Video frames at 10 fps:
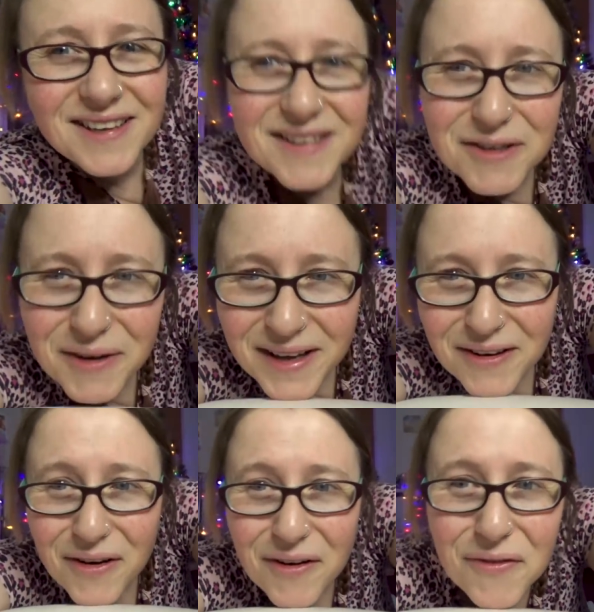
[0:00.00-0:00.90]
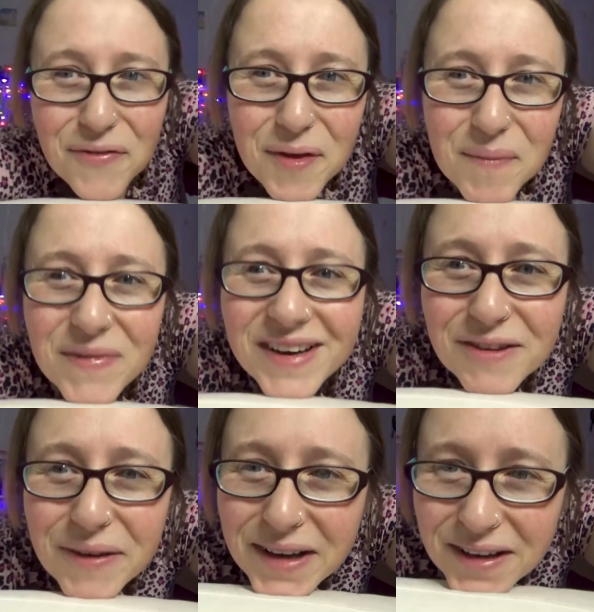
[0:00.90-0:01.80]
There's quite a lot of them
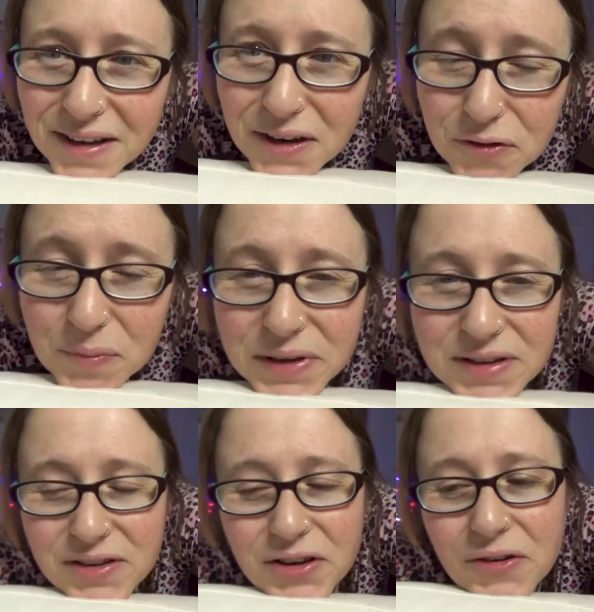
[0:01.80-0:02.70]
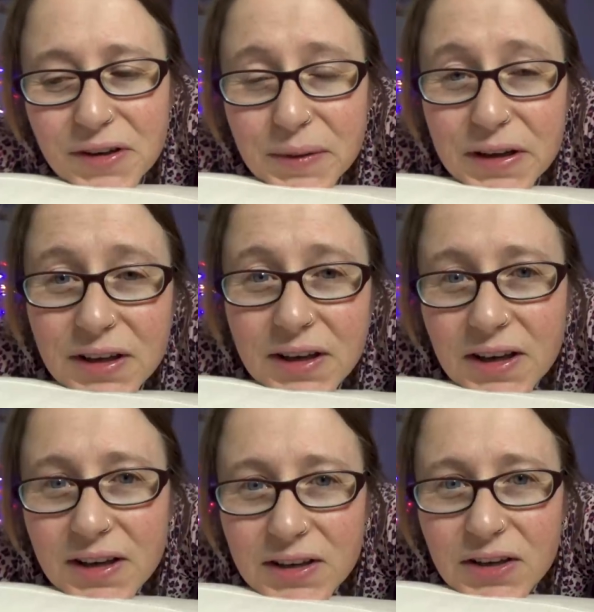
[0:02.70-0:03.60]
anyway, from me to her anyway,
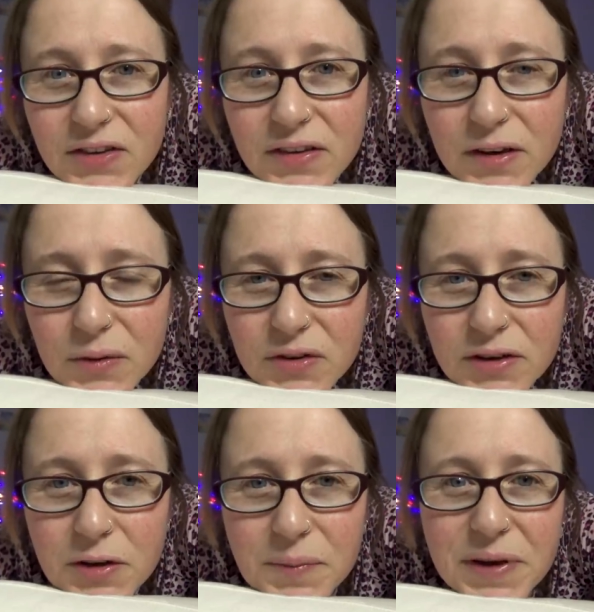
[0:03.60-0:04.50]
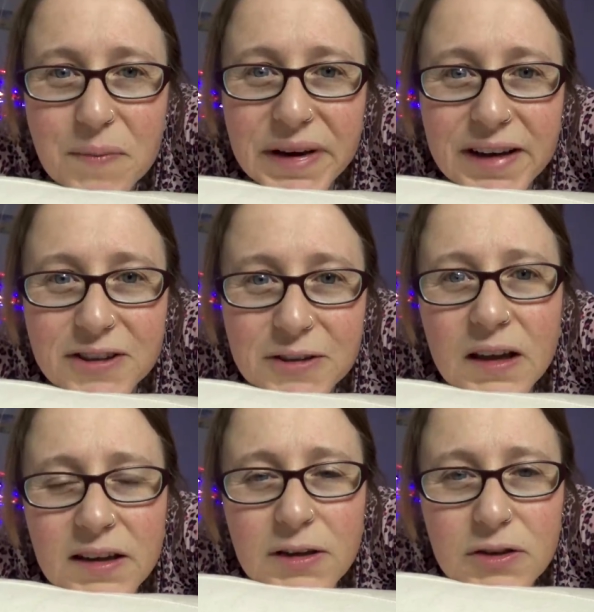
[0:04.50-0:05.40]
because I always go a bit mad
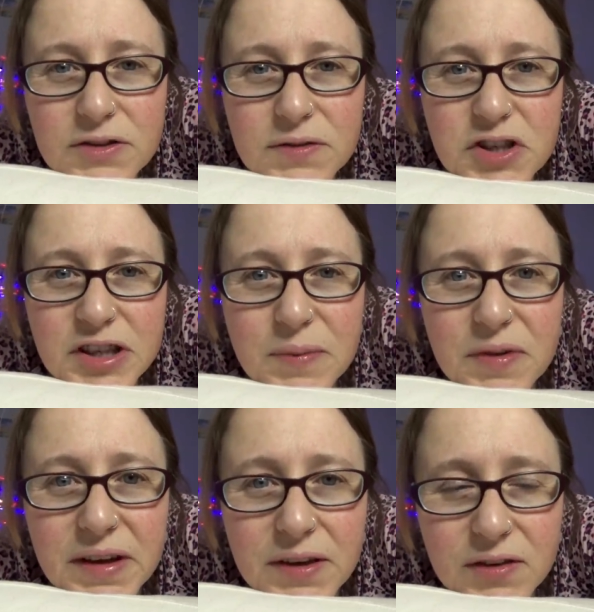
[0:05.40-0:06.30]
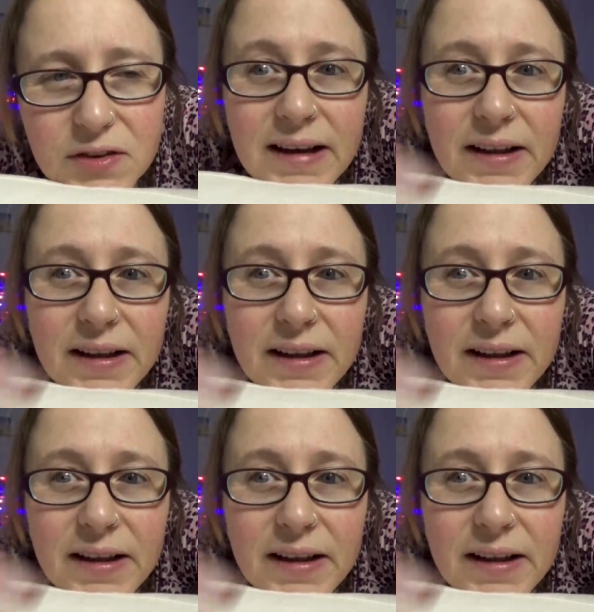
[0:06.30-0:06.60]
and get lots of cheap things.